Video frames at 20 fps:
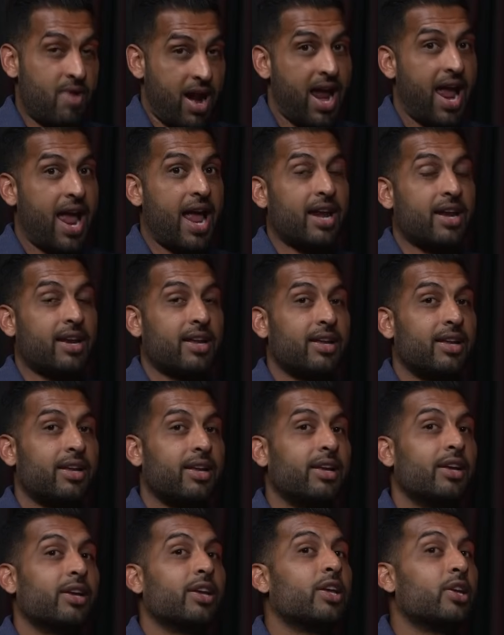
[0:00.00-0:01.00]
Iran,
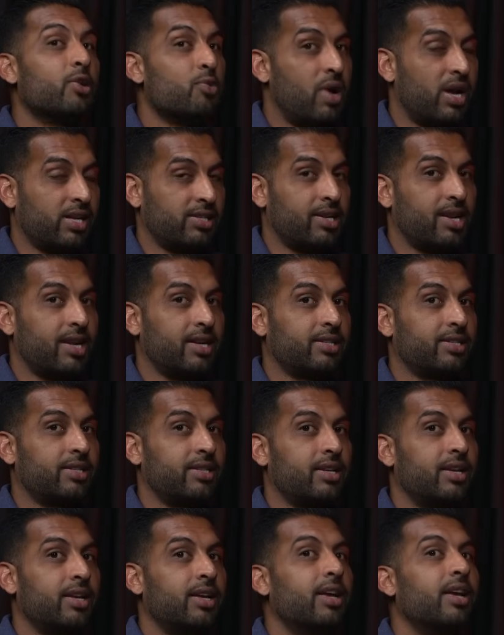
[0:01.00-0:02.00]
US
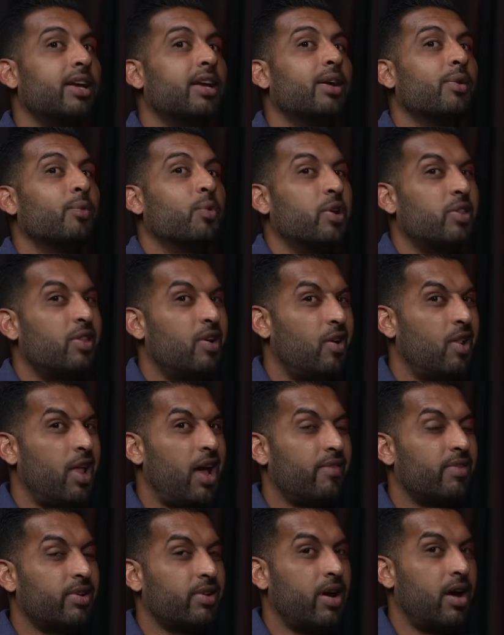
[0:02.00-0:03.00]
list. What do they
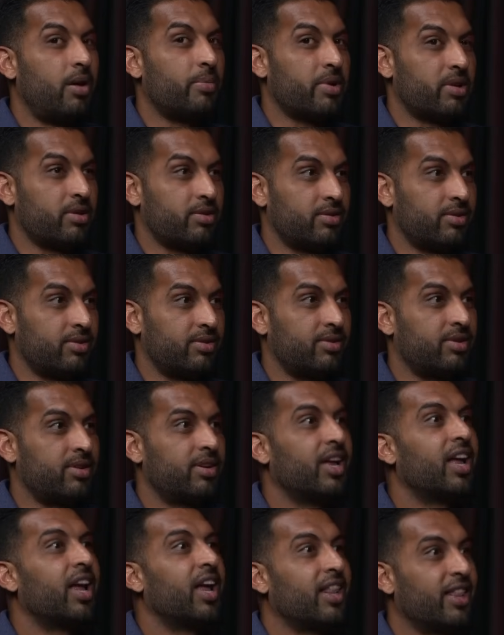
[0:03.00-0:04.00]
all have in common?
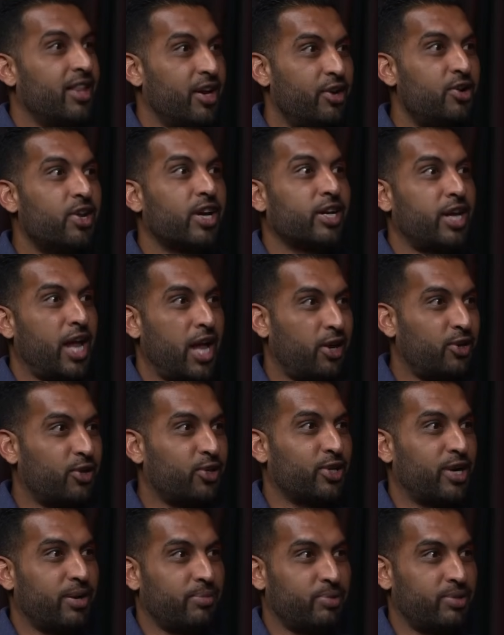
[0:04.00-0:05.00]
They're
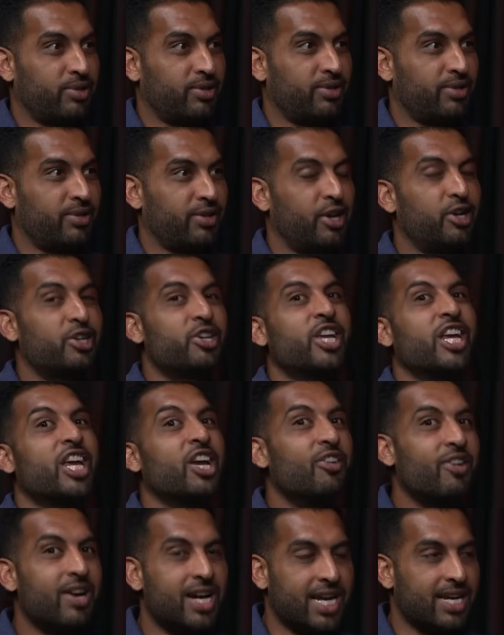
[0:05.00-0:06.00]
dictatorships. They're
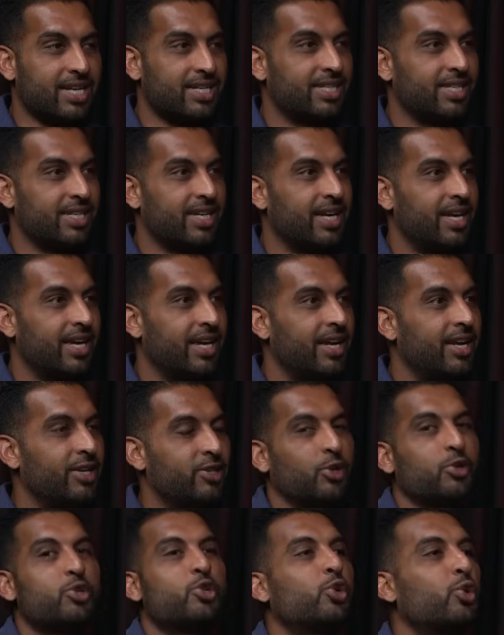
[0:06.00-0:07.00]
tyrannies.
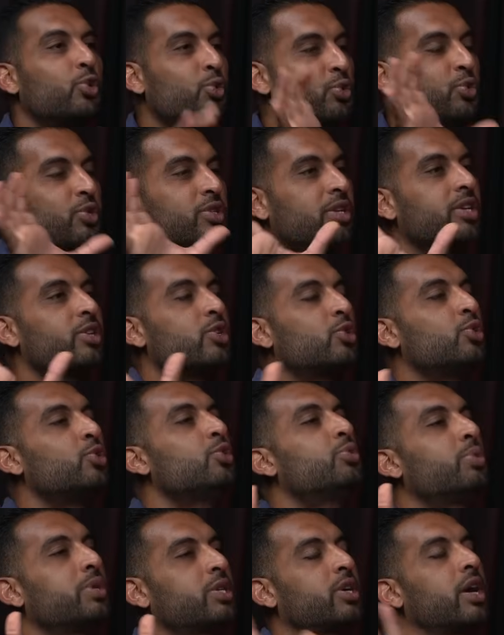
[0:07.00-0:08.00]
So choose
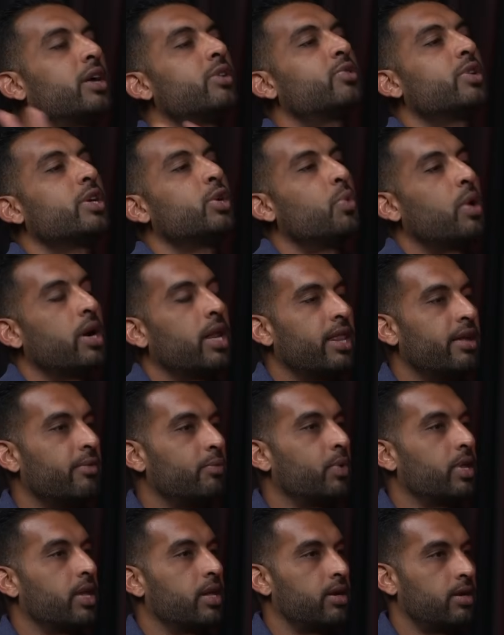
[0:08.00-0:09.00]
which country you want to
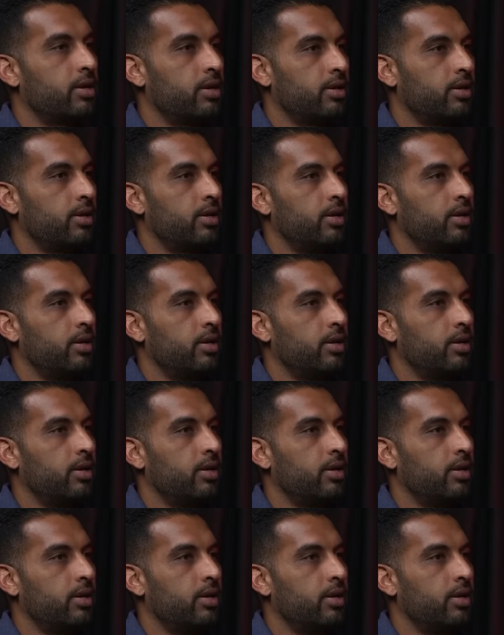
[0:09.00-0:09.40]
live within.